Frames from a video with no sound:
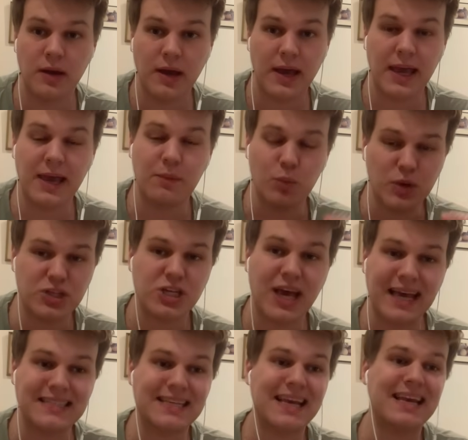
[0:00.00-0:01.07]
in which
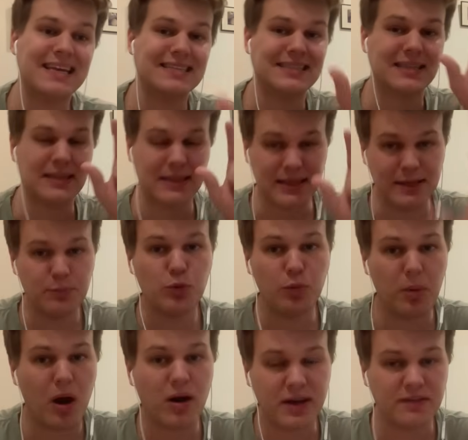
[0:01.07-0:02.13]
case it is the Liberal
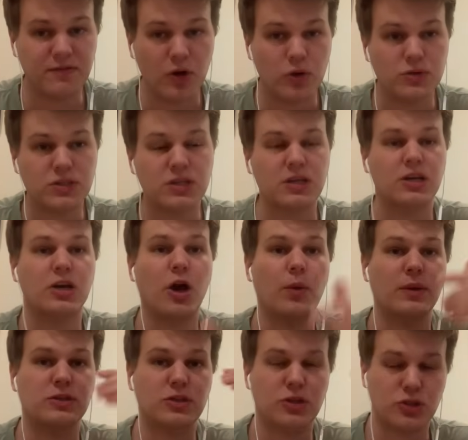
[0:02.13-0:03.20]
Party votes that are going
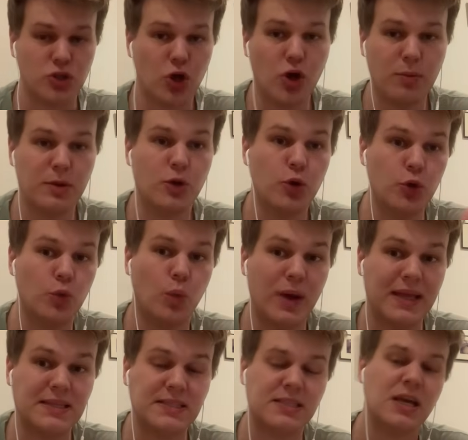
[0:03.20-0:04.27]
to determine who
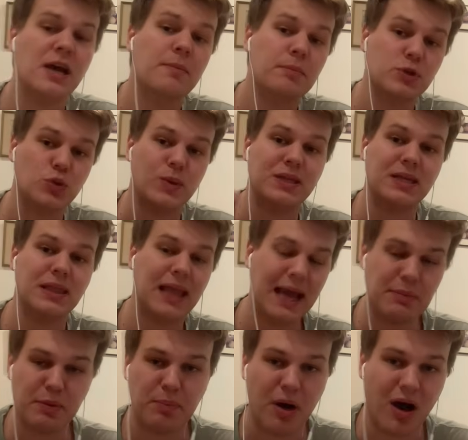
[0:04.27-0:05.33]
wins between the
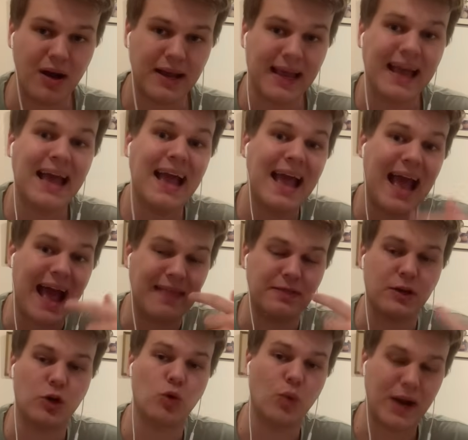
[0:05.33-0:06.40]
Labour Party and the
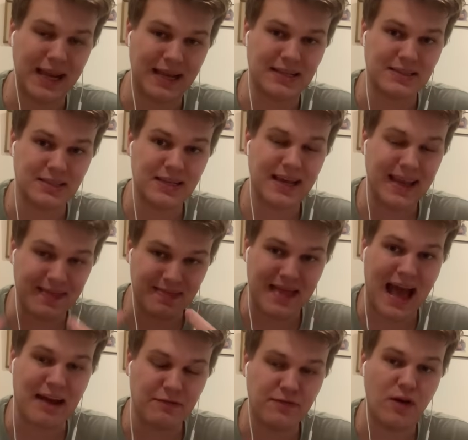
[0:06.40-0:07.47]
Greens in
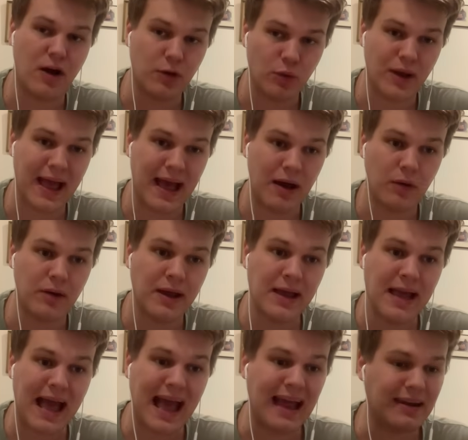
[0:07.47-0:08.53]
that final count.
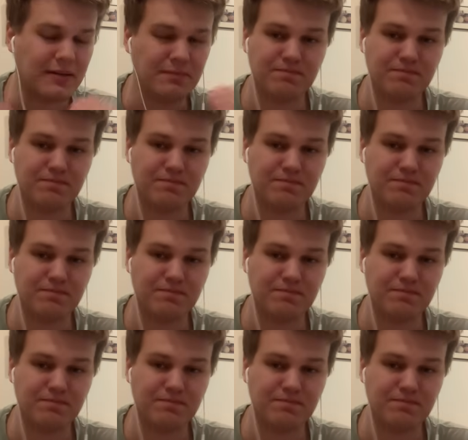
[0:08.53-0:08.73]
And